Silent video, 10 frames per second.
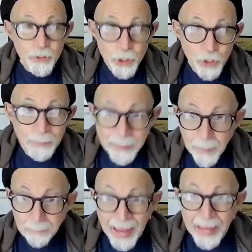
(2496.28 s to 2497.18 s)
you
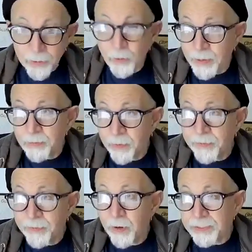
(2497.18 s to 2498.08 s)
meet a band
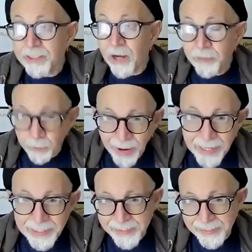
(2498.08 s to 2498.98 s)
when they're really on the
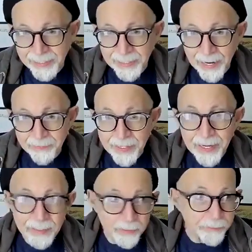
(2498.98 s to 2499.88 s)
rise, and
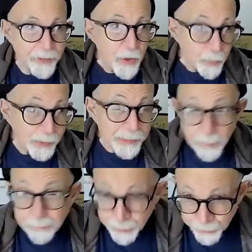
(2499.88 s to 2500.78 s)
they kind of
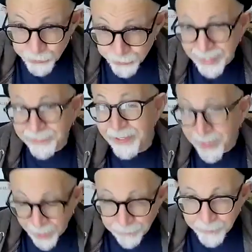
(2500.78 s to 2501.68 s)
really
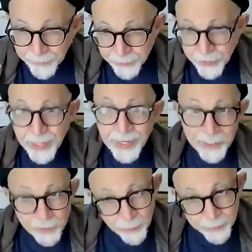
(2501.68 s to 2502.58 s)
appreciate the coverage.
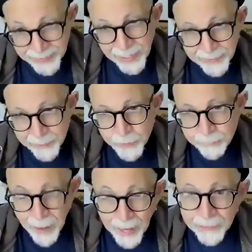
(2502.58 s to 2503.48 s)
And so kind of
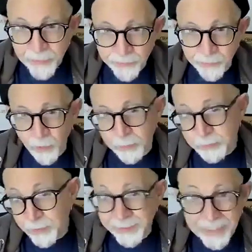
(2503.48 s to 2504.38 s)
this bond is
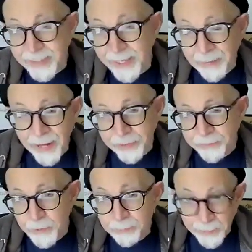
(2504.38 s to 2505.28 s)
formed. So the next time I
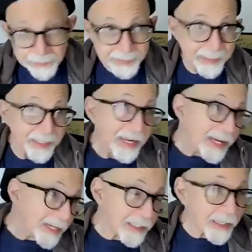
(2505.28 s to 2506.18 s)
interview Billy,
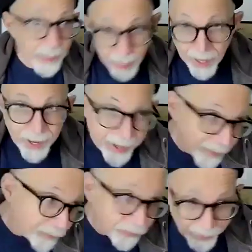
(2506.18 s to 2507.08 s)
it's kind of like,
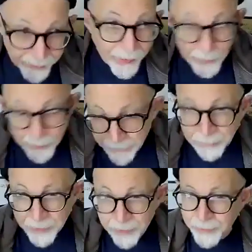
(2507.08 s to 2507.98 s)
hey, Steve, I
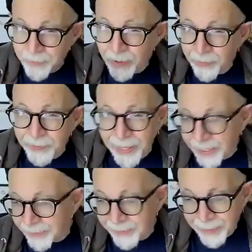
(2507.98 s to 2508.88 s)
remember you,
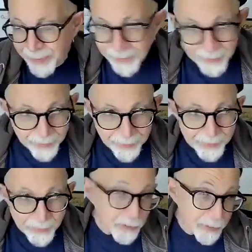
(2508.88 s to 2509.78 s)
and
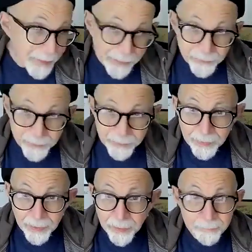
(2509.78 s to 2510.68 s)
it was
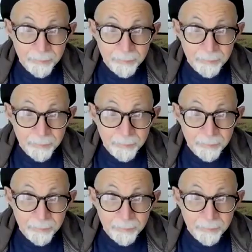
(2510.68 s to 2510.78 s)
amazing.